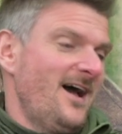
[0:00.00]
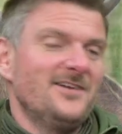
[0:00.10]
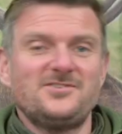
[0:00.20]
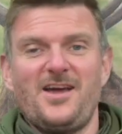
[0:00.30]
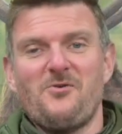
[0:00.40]

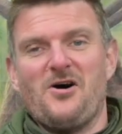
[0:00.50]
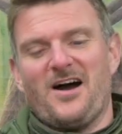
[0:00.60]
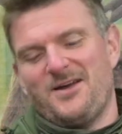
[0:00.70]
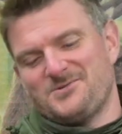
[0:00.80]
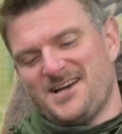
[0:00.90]
And you know
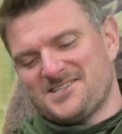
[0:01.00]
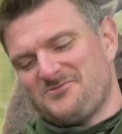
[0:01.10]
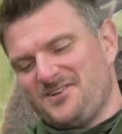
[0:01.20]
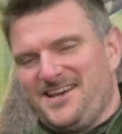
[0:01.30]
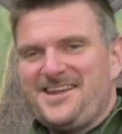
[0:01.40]
what? It was
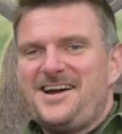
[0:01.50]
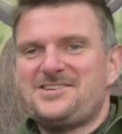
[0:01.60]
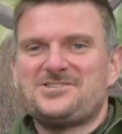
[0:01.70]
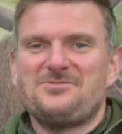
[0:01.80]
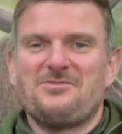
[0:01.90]
actually really
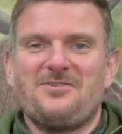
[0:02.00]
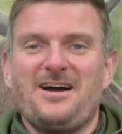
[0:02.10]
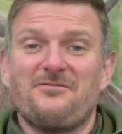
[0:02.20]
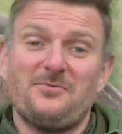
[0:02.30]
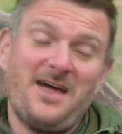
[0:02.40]
nice shooting a
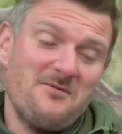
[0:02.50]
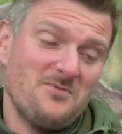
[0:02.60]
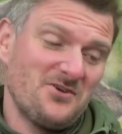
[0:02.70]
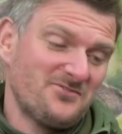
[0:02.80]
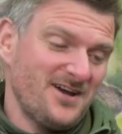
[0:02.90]
rifle without a
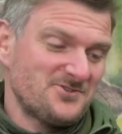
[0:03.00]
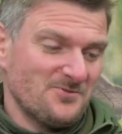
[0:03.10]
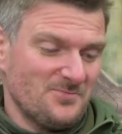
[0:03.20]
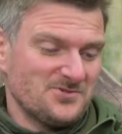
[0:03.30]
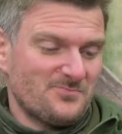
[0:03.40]

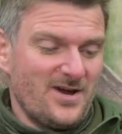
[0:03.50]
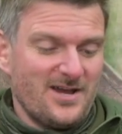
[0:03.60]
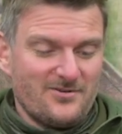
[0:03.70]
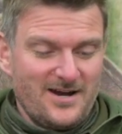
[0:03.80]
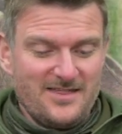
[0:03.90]
moderator or a muzzle
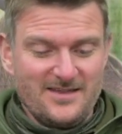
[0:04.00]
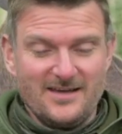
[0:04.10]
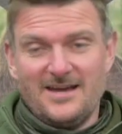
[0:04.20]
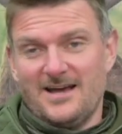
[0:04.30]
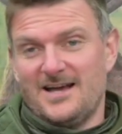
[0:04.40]
brake or
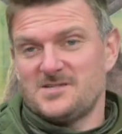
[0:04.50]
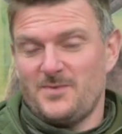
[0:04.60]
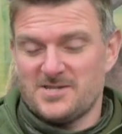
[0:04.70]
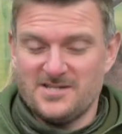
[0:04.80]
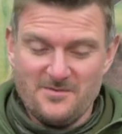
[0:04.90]
anything,
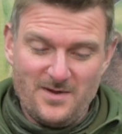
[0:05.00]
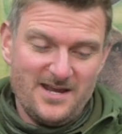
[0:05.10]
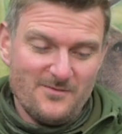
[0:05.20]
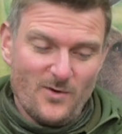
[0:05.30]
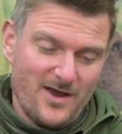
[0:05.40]
especially in a
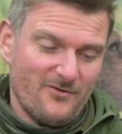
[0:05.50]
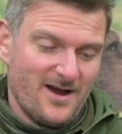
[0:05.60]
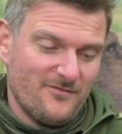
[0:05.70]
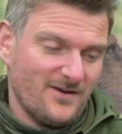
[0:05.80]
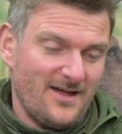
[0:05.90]
medium weight
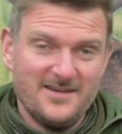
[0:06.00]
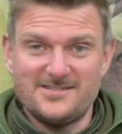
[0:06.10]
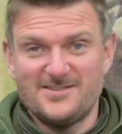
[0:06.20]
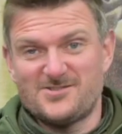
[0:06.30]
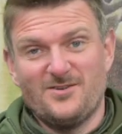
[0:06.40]
rifle like
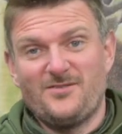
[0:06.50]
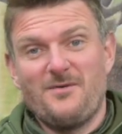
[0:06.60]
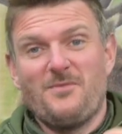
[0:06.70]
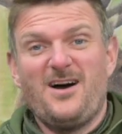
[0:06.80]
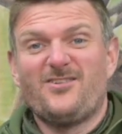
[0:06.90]
this and a sort of
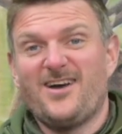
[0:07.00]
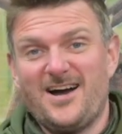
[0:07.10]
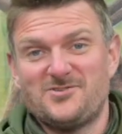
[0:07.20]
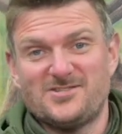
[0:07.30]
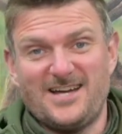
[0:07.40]
very mild
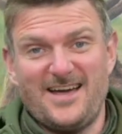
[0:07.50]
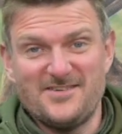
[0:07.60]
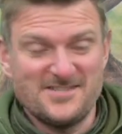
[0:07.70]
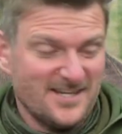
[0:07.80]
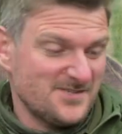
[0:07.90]
cartridge like
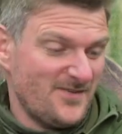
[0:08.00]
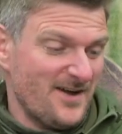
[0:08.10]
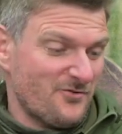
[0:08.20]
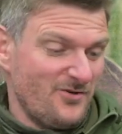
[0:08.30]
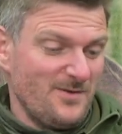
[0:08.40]
the
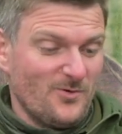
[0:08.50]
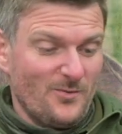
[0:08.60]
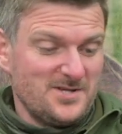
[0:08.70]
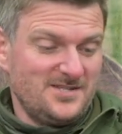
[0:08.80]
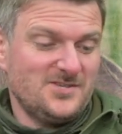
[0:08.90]
6.5 Creedmoor,
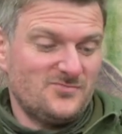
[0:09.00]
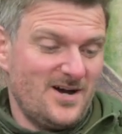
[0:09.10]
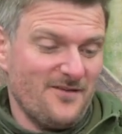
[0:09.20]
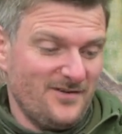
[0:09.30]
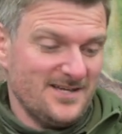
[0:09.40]
which this
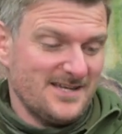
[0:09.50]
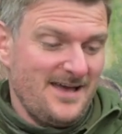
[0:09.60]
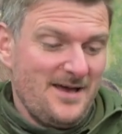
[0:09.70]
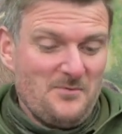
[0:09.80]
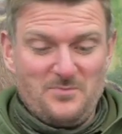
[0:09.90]
rifle is.
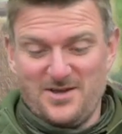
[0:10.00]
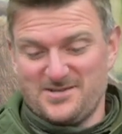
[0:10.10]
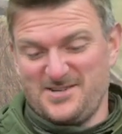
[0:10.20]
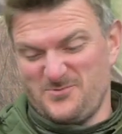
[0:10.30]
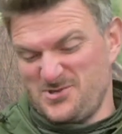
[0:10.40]

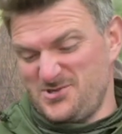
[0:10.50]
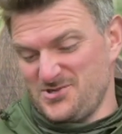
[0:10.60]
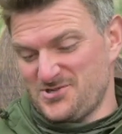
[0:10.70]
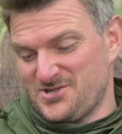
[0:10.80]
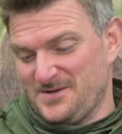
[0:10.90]
Because it was
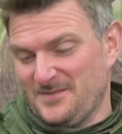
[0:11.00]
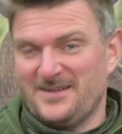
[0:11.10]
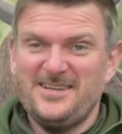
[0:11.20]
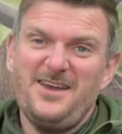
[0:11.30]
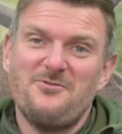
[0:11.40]
just, I
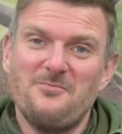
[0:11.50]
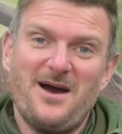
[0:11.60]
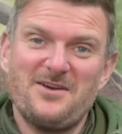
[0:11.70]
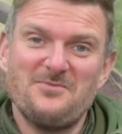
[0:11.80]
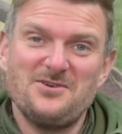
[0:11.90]
don't know, it
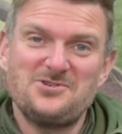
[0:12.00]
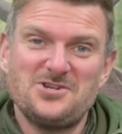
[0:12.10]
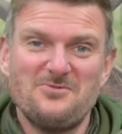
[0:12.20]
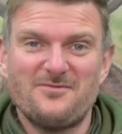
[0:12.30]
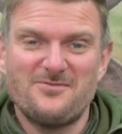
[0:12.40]
reminded me of
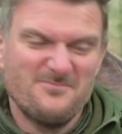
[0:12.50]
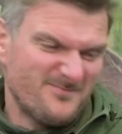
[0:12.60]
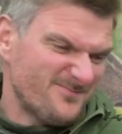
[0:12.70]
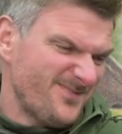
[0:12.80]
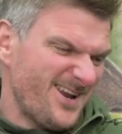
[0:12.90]
shooting
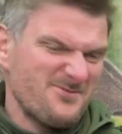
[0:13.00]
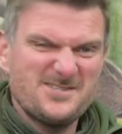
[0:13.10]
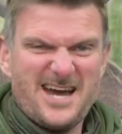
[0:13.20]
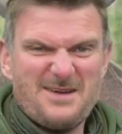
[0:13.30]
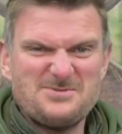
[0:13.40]
from, you know,
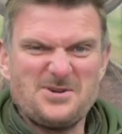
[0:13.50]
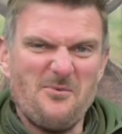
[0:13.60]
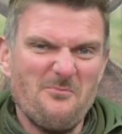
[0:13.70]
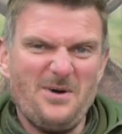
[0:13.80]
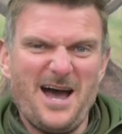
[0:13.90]
times
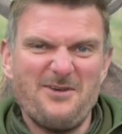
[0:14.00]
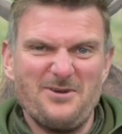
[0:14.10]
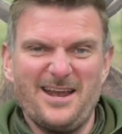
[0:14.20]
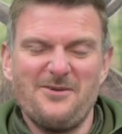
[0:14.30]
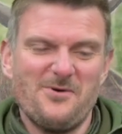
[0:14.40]
gone by
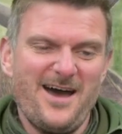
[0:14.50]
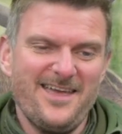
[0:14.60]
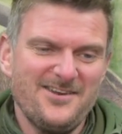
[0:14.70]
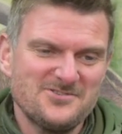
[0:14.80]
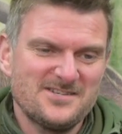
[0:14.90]
really, where
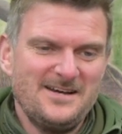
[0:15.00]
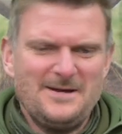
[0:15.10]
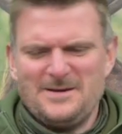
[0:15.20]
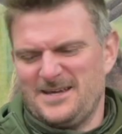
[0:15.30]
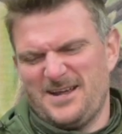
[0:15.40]
you just,
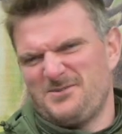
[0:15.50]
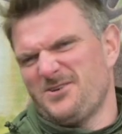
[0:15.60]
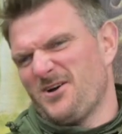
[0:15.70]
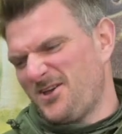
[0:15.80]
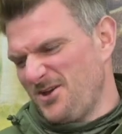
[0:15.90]
you know,
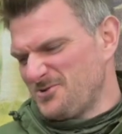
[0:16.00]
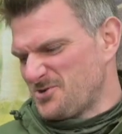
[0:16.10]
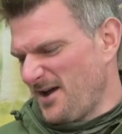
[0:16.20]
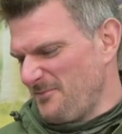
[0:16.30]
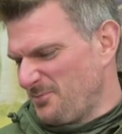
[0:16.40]
not a huge
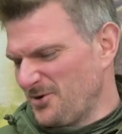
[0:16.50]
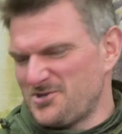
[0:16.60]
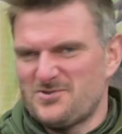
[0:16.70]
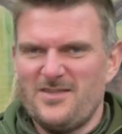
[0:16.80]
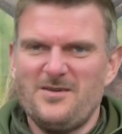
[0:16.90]
great
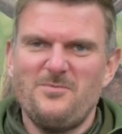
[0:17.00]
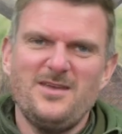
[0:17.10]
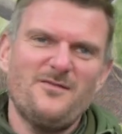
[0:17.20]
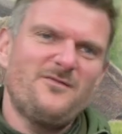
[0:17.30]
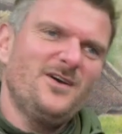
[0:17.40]
punch or anything, but
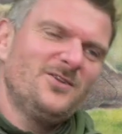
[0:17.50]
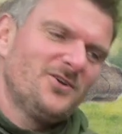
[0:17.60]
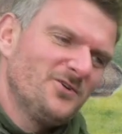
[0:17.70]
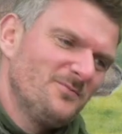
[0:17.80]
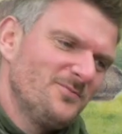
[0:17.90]
you feel the
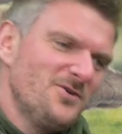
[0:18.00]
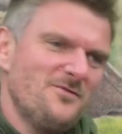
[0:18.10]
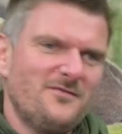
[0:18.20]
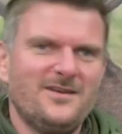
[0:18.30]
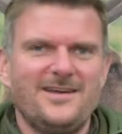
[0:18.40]
gun
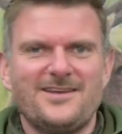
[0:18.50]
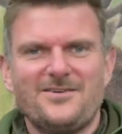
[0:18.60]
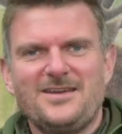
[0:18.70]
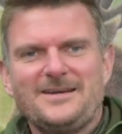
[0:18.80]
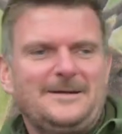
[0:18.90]
move and, you know,
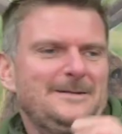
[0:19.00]
you